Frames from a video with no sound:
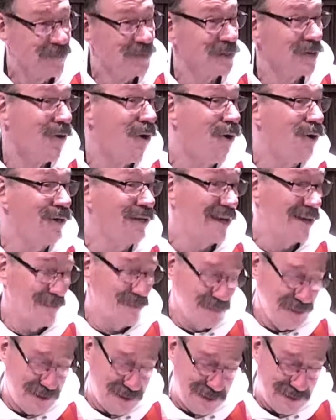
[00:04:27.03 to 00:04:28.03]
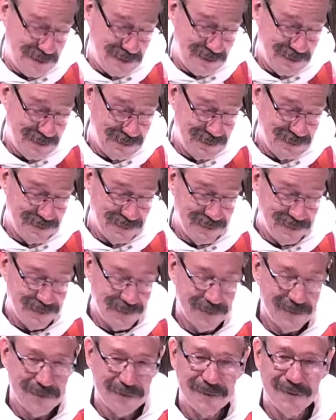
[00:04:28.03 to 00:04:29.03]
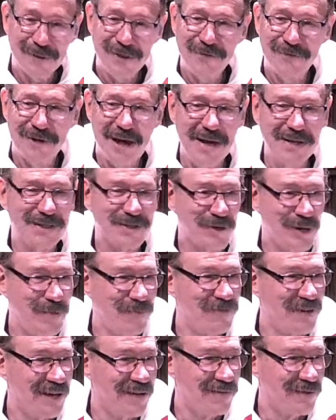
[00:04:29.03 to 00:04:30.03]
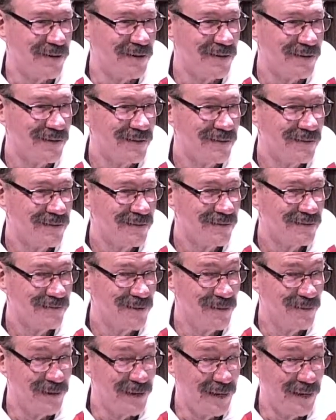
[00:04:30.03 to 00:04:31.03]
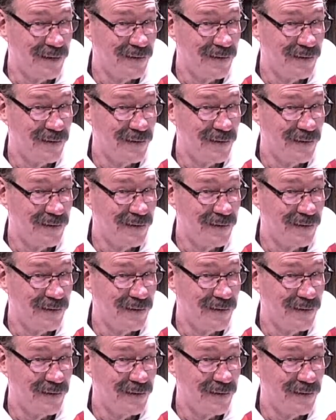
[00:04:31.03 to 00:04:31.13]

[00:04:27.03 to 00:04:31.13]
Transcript: or old hymns, or even ice cream flavor, will we?